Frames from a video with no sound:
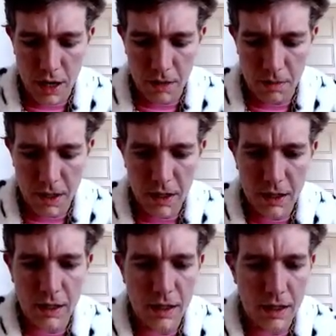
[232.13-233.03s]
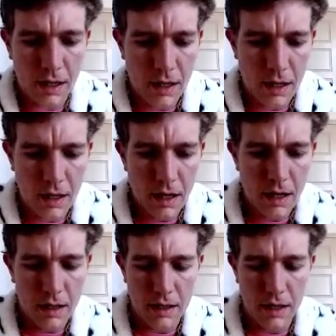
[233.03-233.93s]
Jared Pinkney,
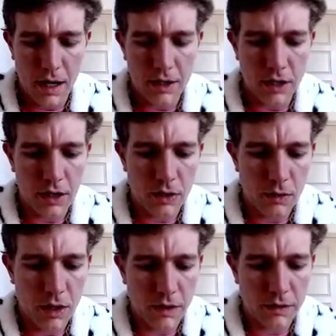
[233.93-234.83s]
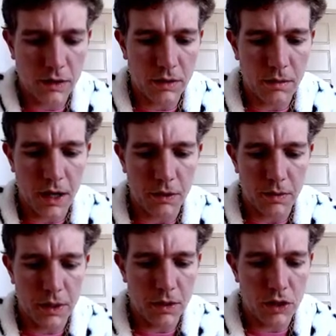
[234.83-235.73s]
D'Andre Swift,
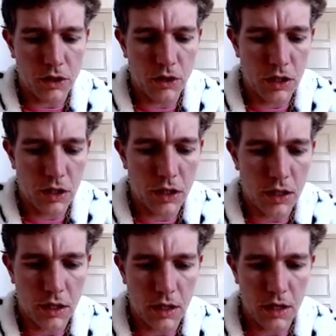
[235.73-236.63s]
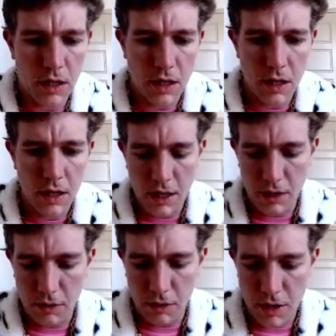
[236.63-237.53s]
Michael Pittman Jr.,
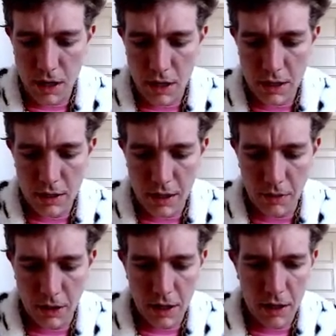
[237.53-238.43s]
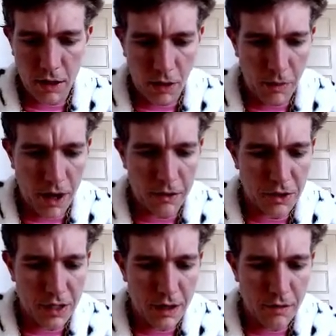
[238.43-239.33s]
Henry Ruggs. There we go. Our wide
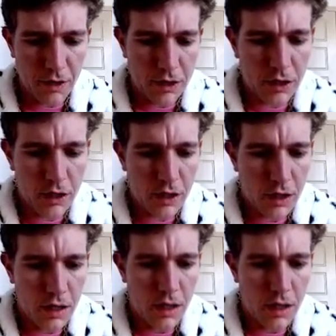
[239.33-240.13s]
receivers.